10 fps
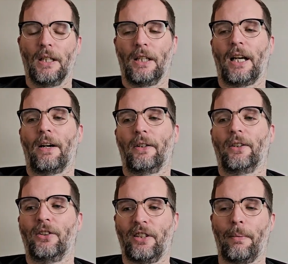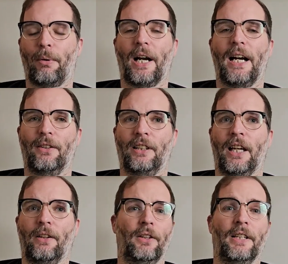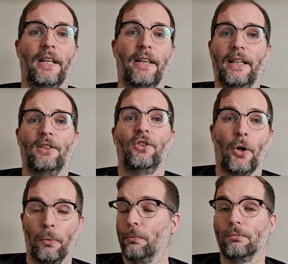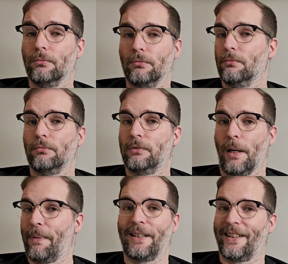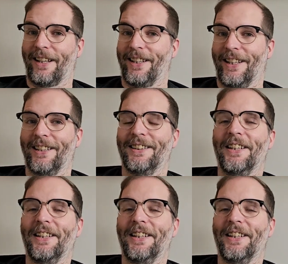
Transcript: The characters separate out together and then they don't get back together.